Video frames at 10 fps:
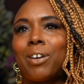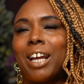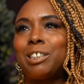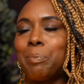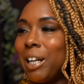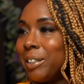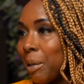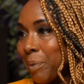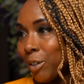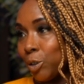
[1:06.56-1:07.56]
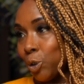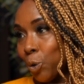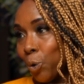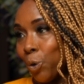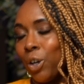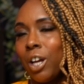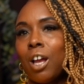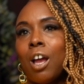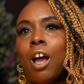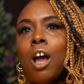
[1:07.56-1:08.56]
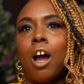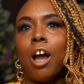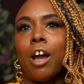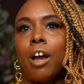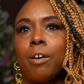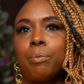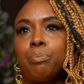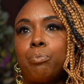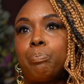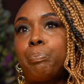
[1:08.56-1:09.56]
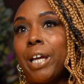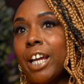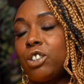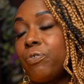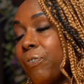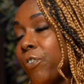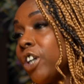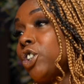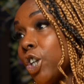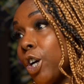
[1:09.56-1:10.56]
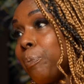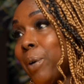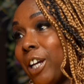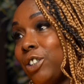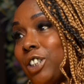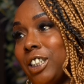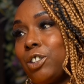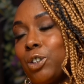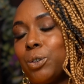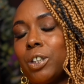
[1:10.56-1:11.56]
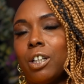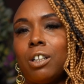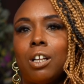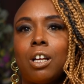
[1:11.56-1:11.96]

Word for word: Okay, so my name is Abigail Shaw, mm. uh, PhD, third year PhD student. Yeah.